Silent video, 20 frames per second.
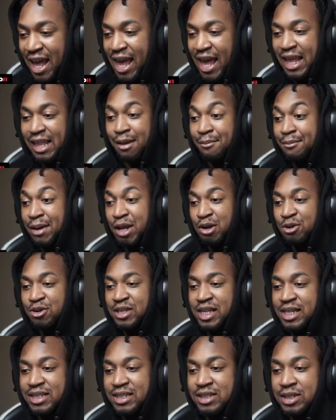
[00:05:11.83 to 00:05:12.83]
In the middle,
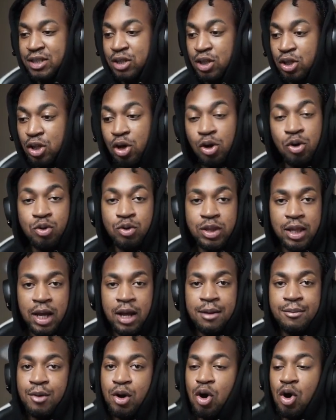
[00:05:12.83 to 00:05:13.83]
there's no
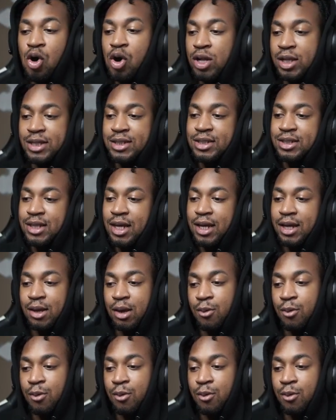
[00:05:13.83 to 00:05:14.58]
thumb on the stick.